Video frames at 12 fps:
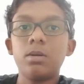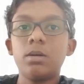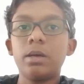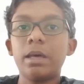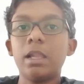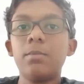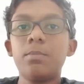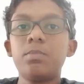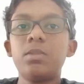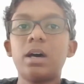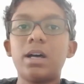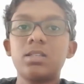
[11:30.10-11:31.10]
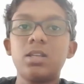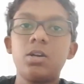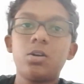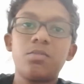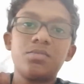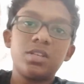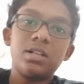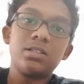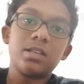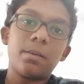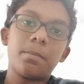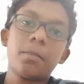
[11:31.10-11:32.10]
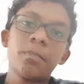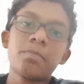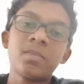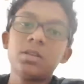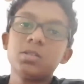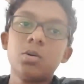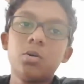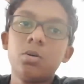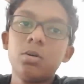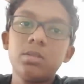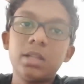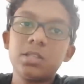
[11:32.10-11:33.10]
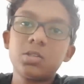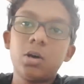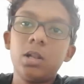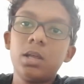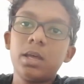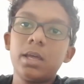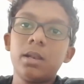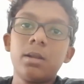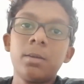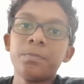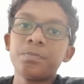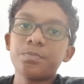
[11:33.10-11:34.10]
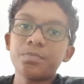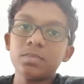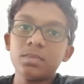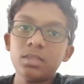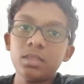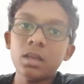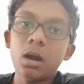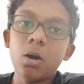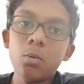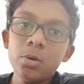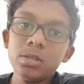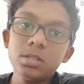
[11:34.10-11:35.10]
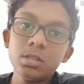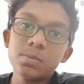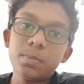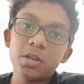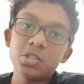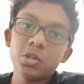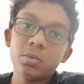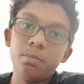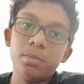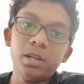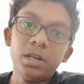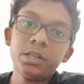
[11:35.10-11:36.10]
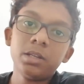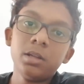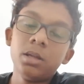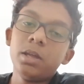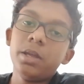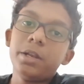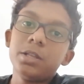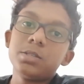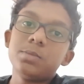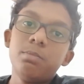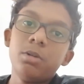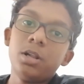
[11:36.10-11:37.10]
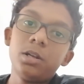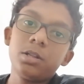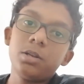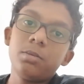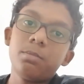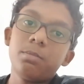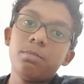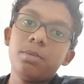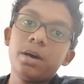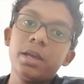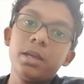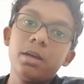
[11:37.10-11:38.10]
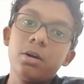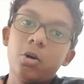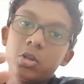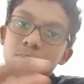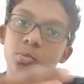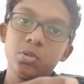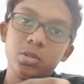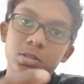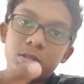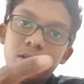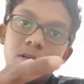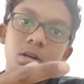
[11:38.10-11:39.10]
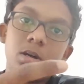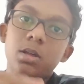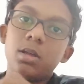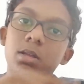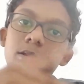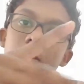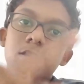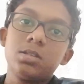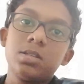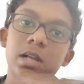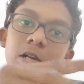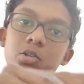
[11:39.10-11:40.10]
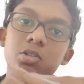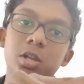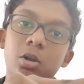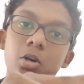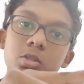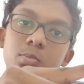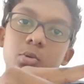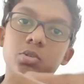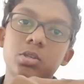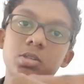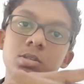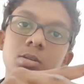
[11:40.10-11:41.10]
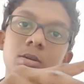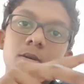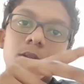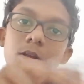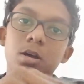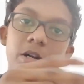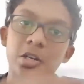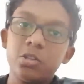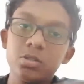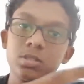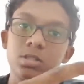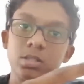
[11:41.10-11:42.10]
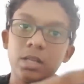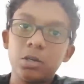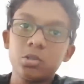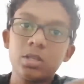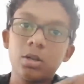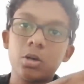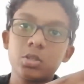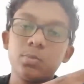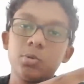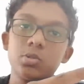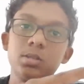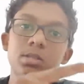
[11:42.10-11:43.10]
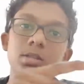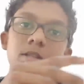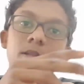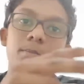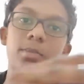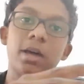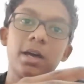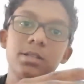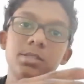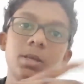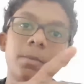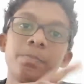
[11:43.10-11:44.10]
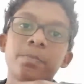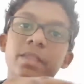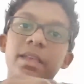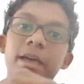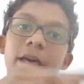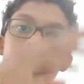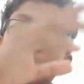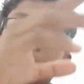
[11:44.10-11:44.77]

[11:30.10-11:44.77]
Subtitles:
help the ascent of cell sap. So that's all. And how is this pressure built? It is built by osmosis. The cell to cell osmosis, the continuous cell to cell osmosis in the plants help